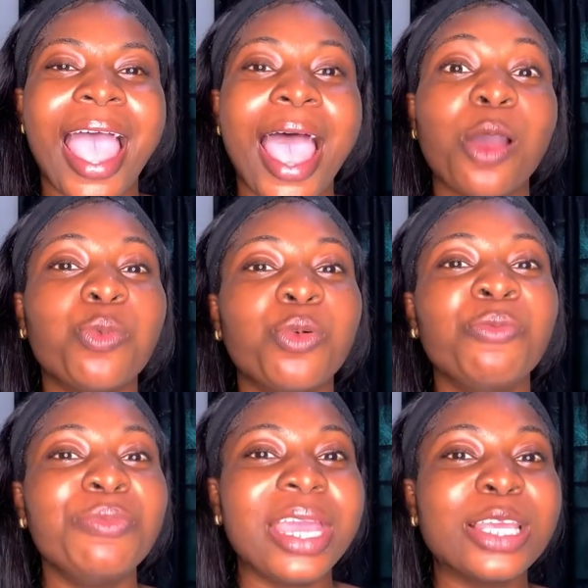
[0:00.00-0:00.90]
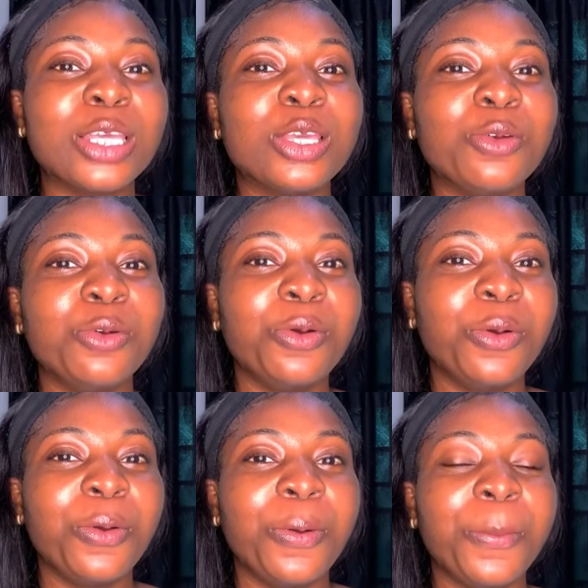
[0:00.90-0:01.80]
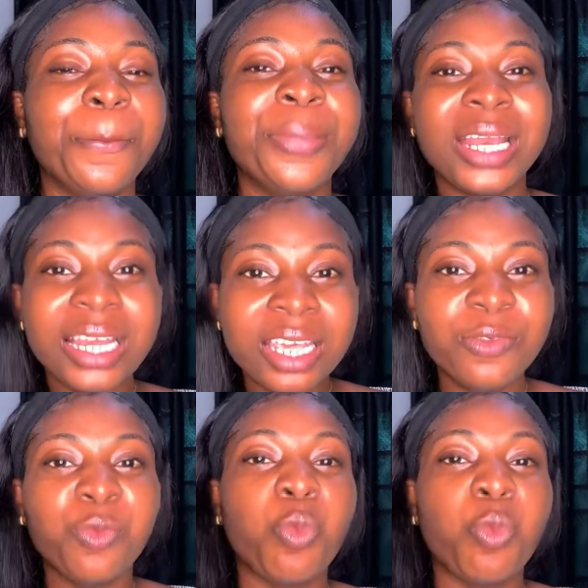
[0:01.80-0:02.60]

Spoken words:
I will make you believe